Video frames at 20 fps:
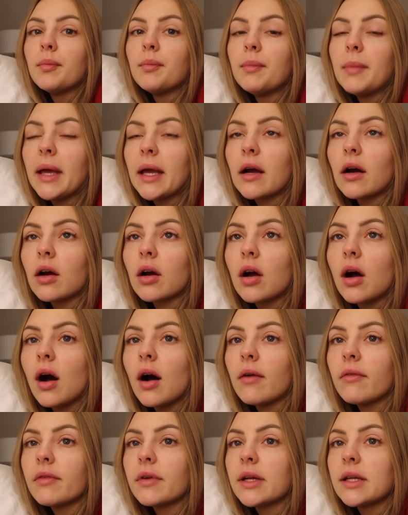make our
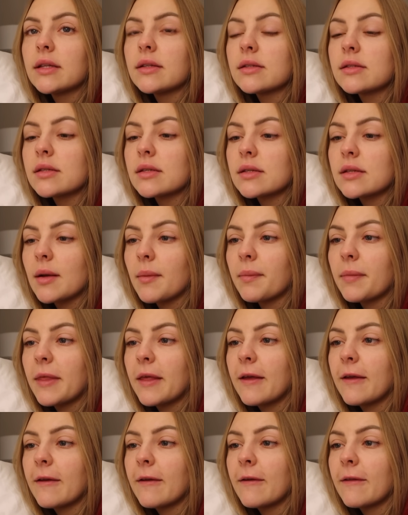confidence
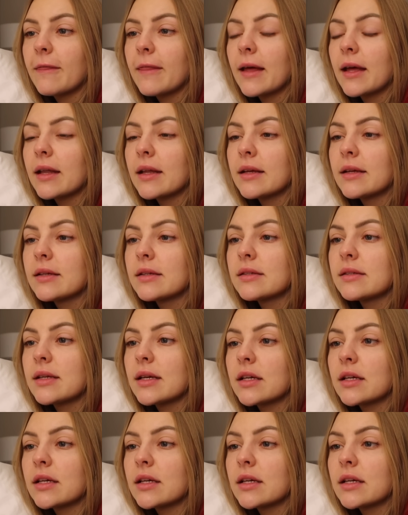something that is